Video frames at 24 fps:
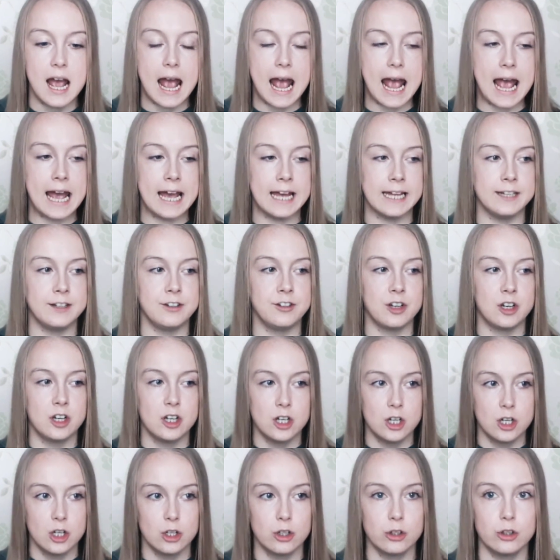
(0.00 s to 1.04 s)
and
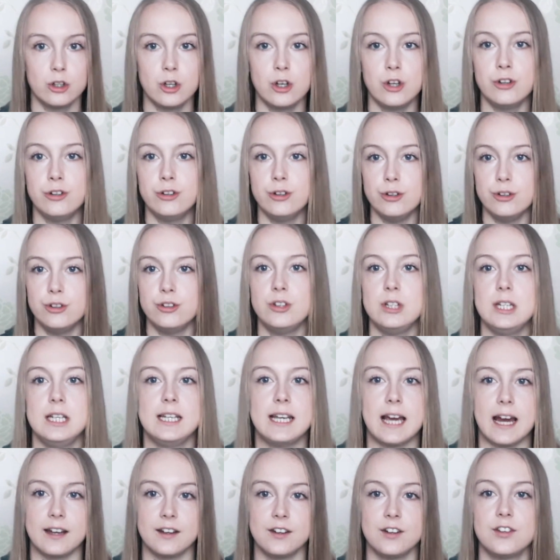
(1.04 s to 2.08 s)
learn to seek
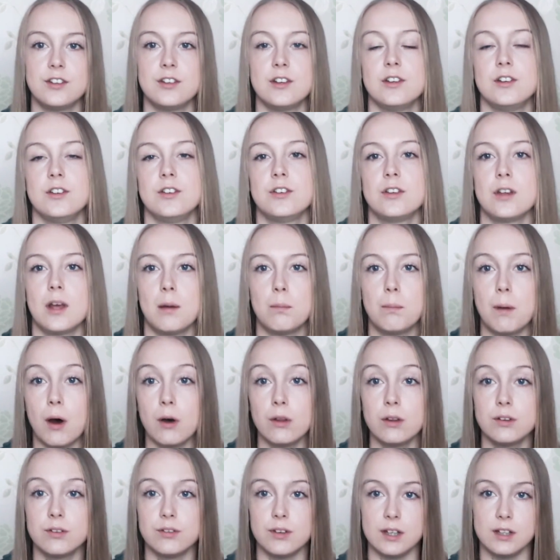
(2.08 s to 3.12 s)
answers about
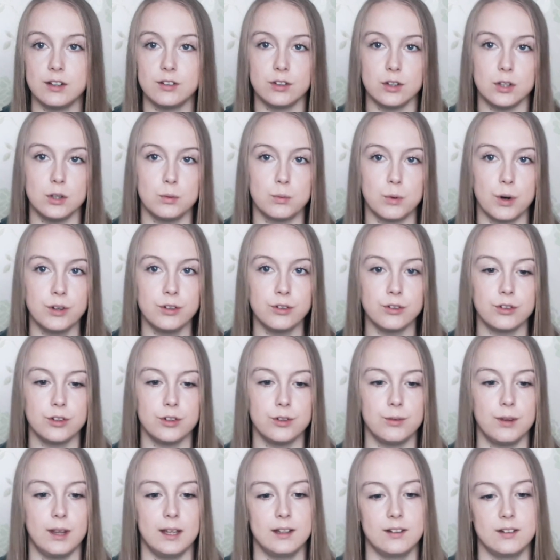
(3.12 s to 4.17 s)
the things that you want to,
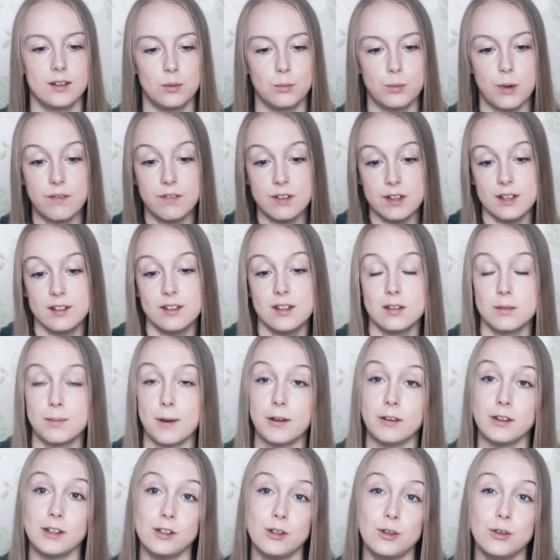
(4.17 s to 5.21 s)
like I said, whether this is
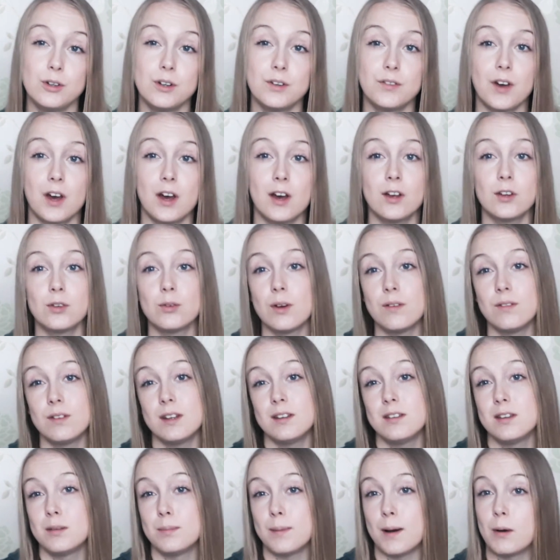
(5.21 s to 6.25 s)
about the universe, whether
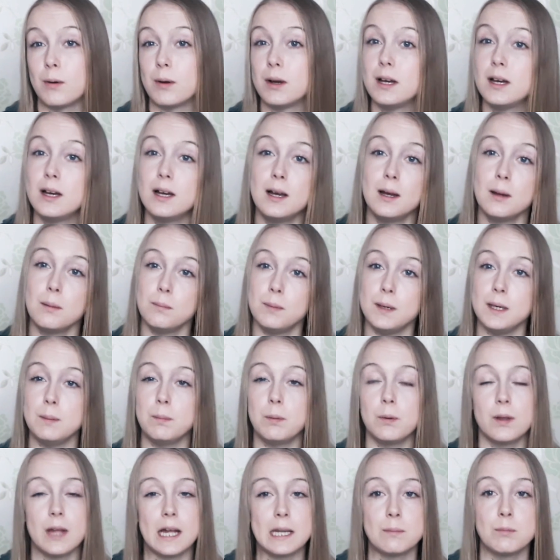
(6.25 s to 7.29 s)
this is about
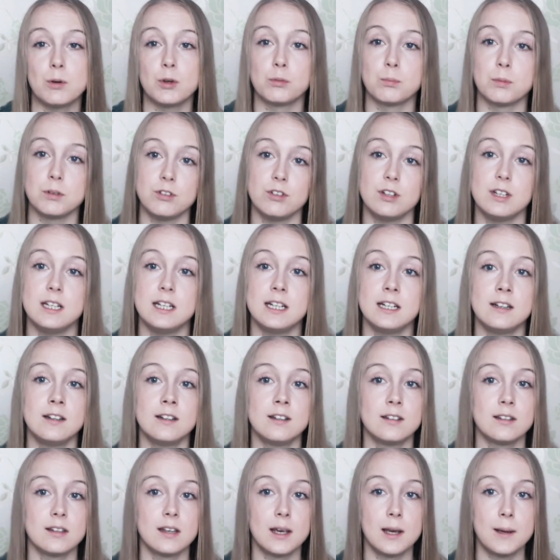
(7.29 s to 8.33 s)
people, animals,
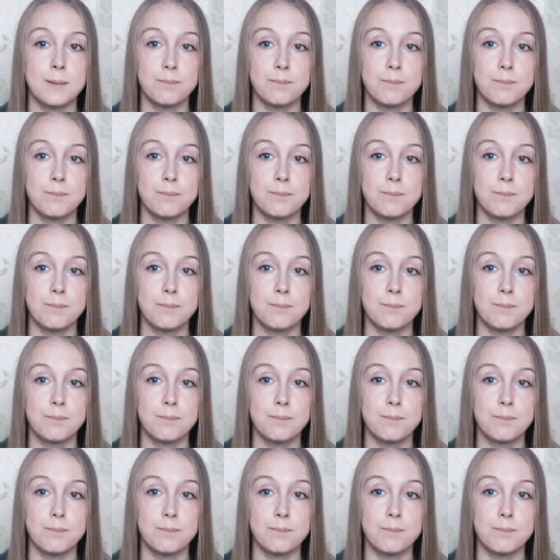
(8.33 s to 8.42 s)
machines,